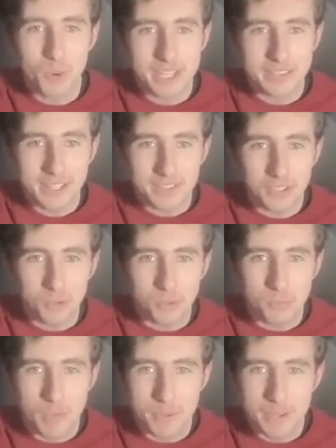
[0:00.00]
Wait, that's a cool
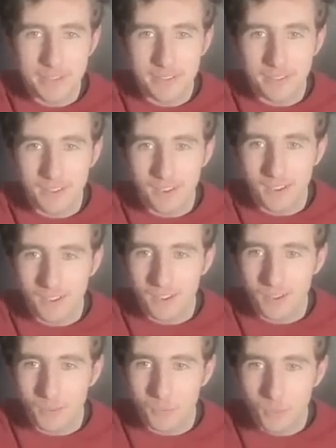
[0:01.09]
puppet.
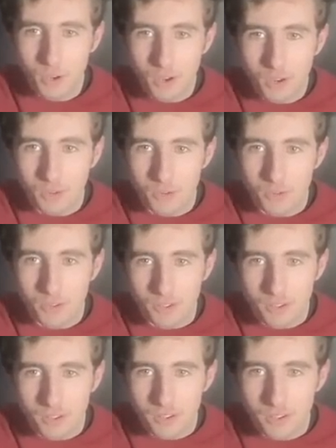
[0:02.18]
Whoa,
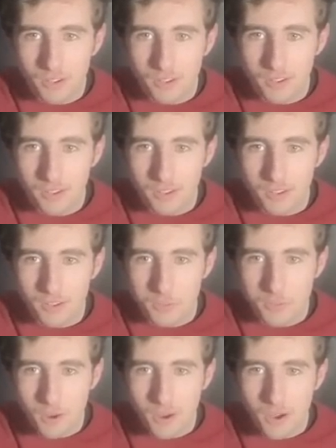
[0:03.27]

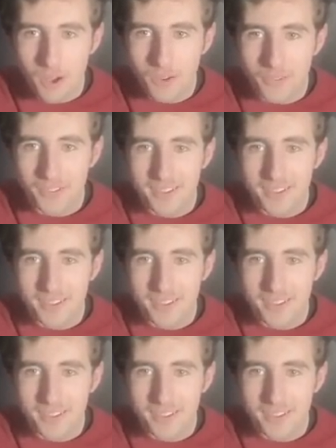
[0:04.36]
whoa,